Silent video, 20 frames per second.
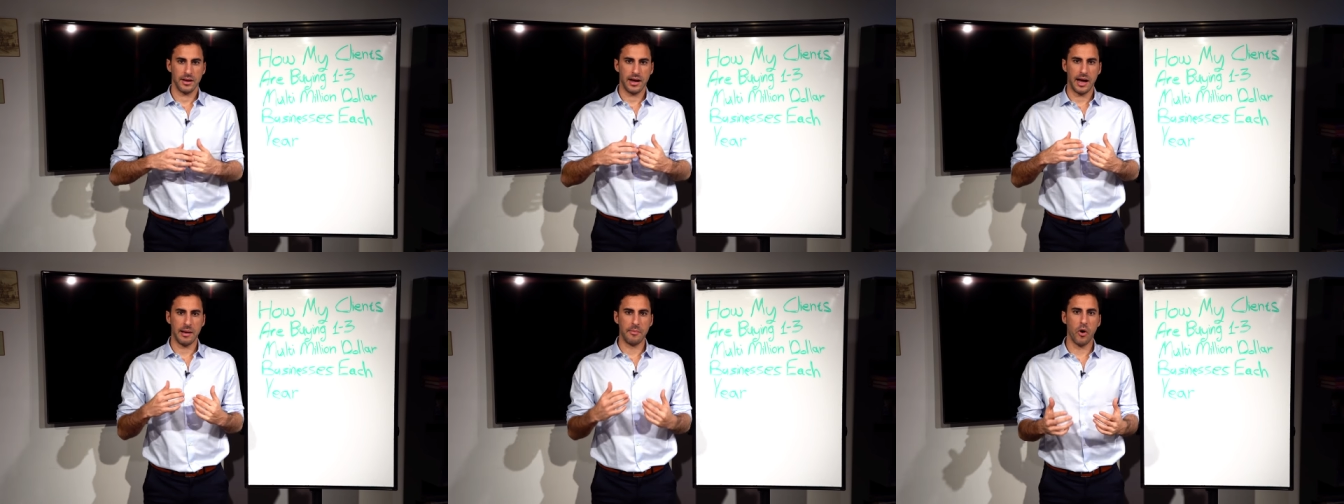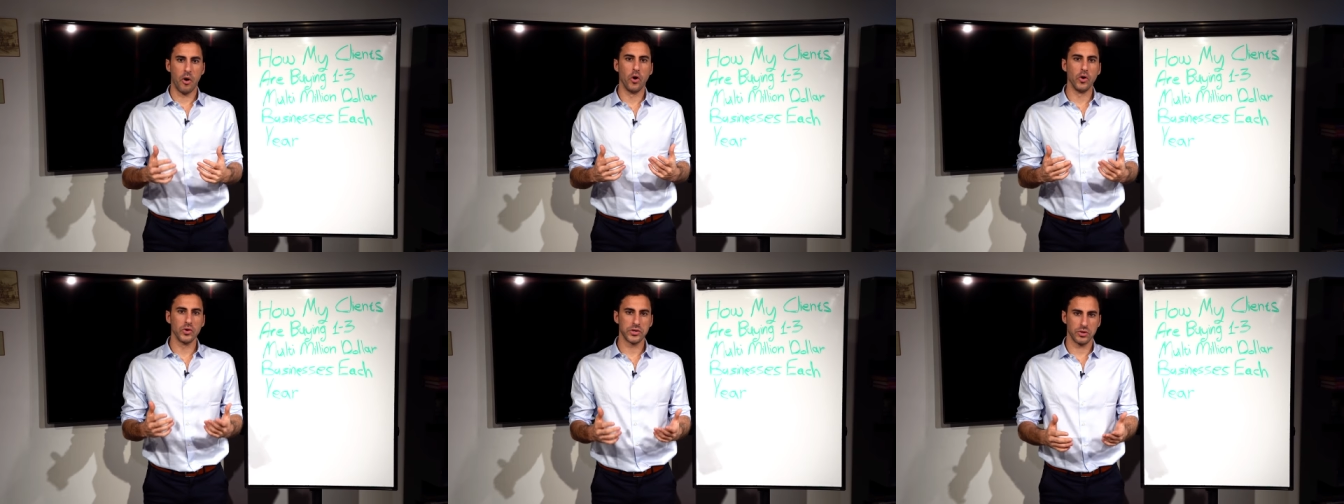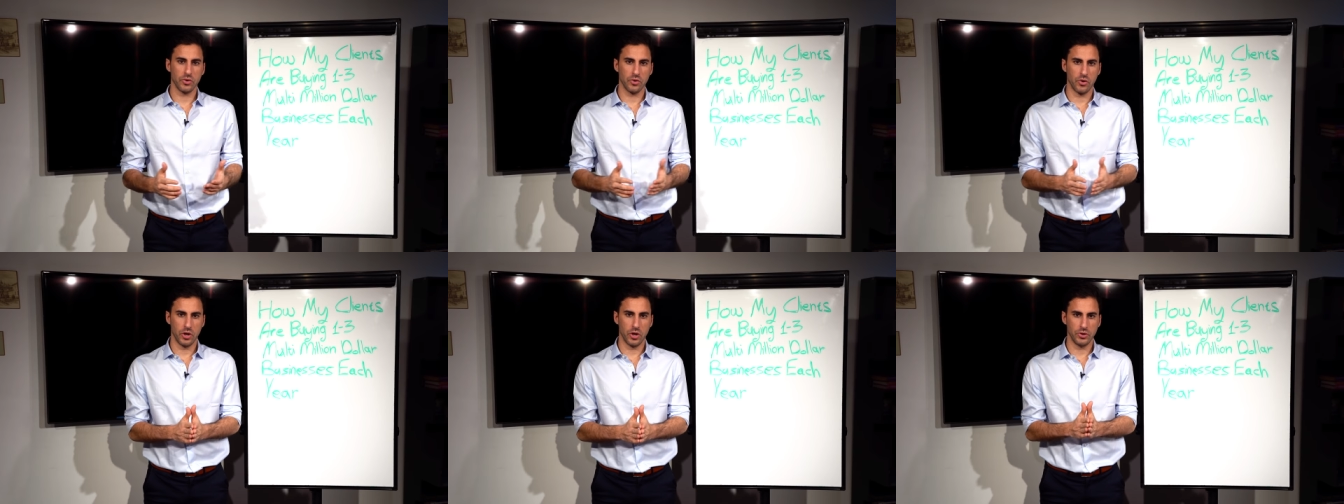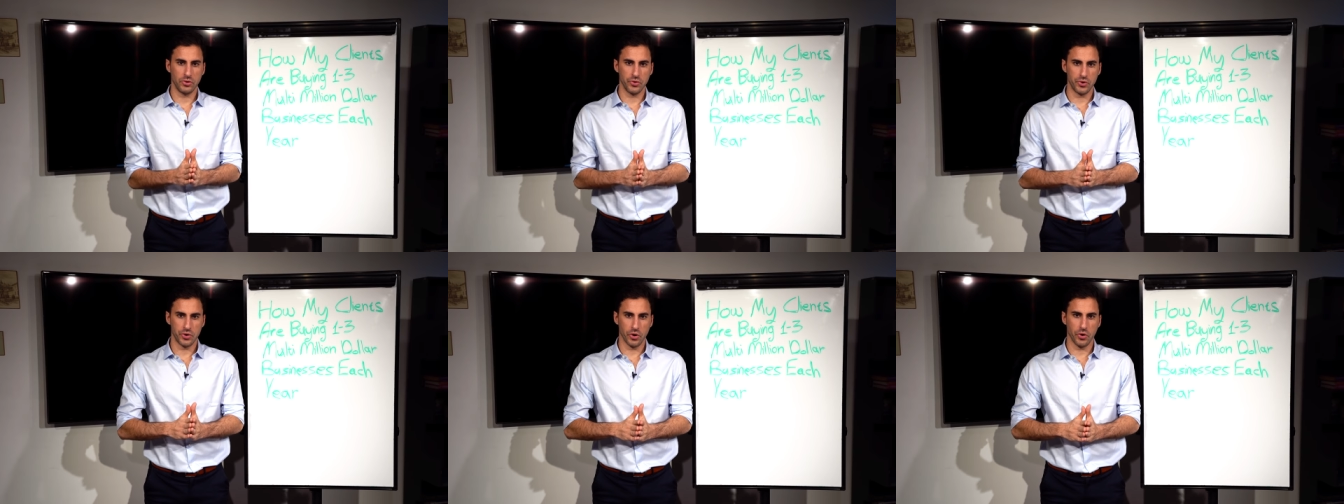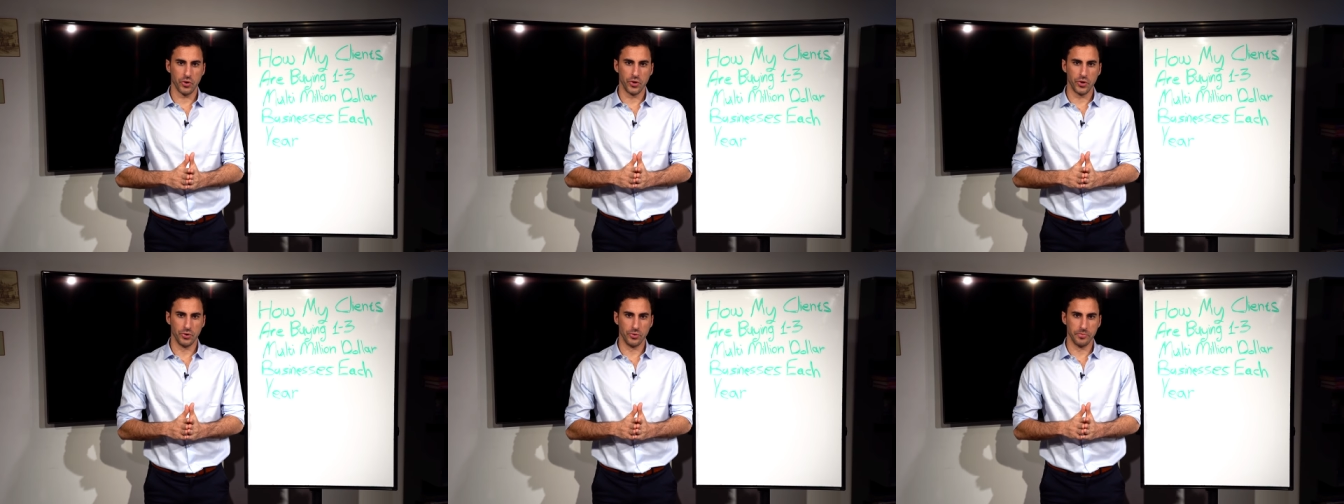I'm also going to
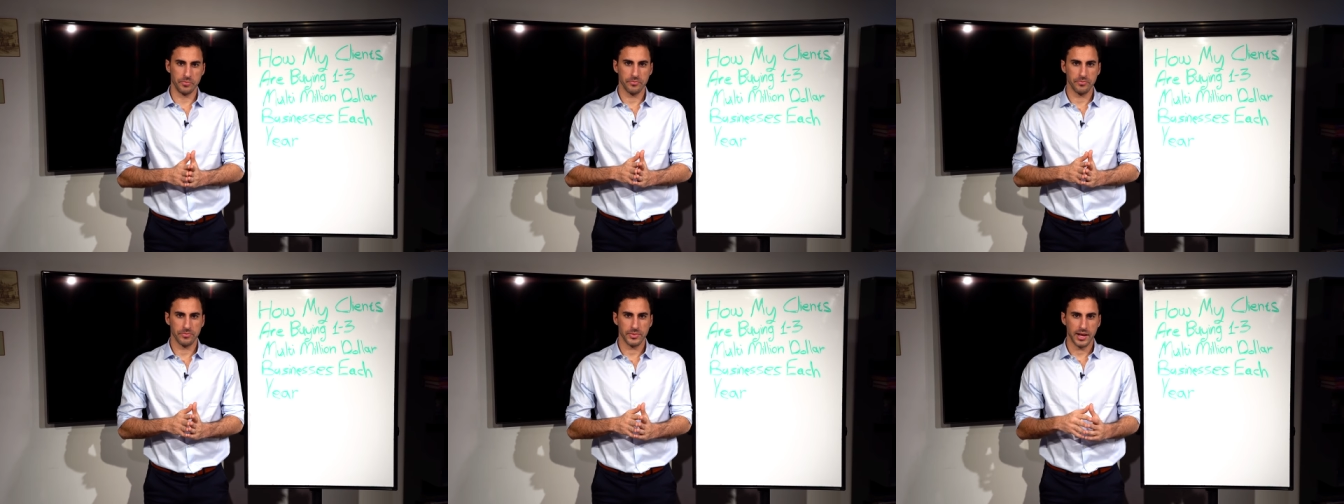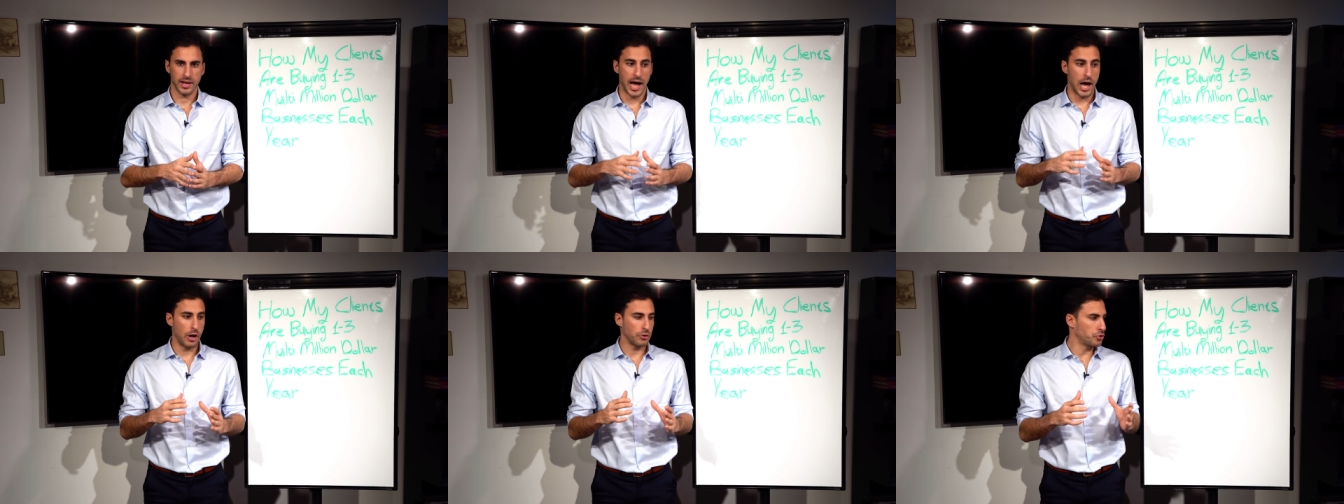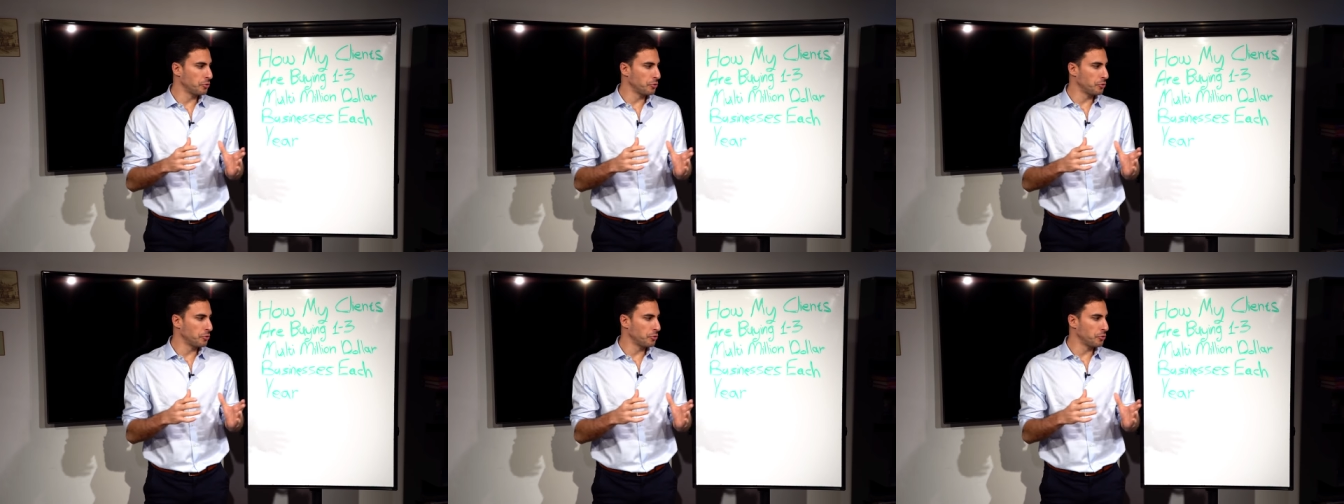show you how